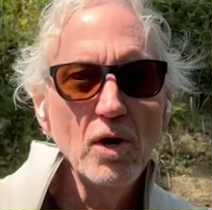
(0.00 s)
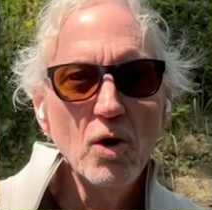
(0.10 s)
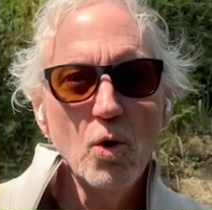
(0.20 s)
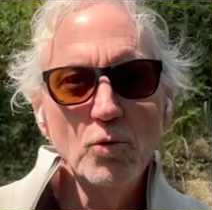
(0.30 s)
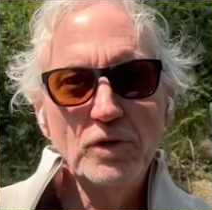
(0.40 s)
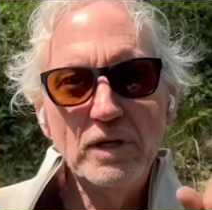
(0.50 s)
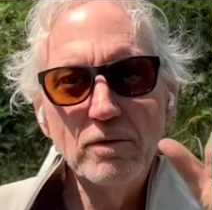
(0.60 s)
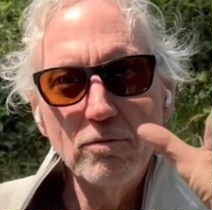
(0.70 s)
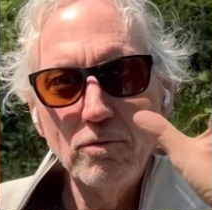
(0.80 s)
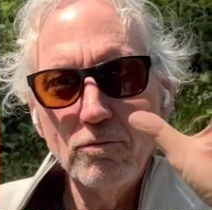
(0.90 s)
only
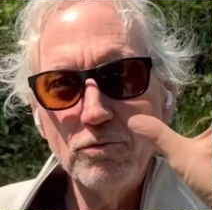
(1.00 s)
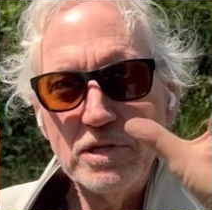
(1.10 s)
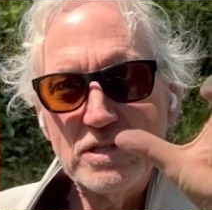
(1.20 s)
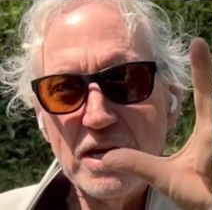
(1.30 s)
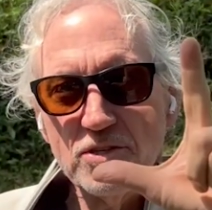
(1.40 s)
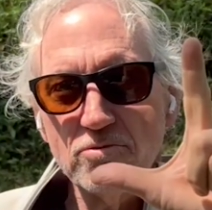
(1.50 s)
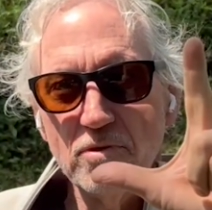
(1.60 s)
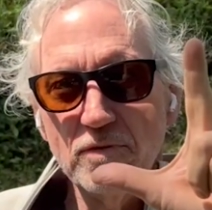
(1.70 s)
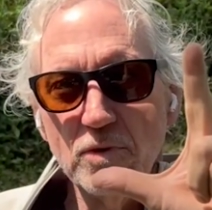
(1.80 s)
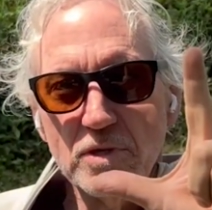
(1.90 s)
retest,
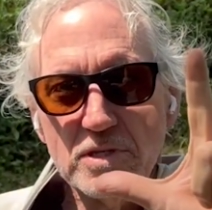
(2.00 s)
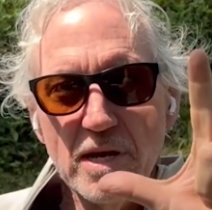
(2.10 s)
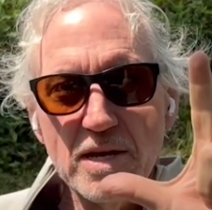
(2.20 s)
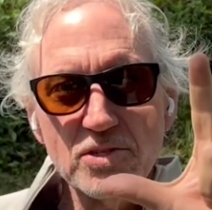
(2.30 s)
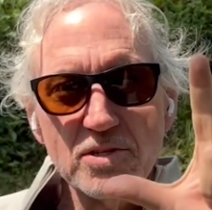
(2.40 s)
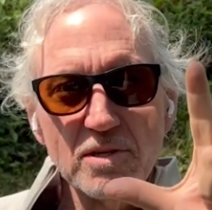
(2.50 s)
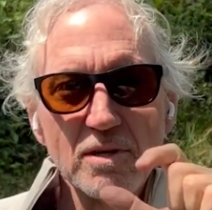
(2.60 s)
review the test,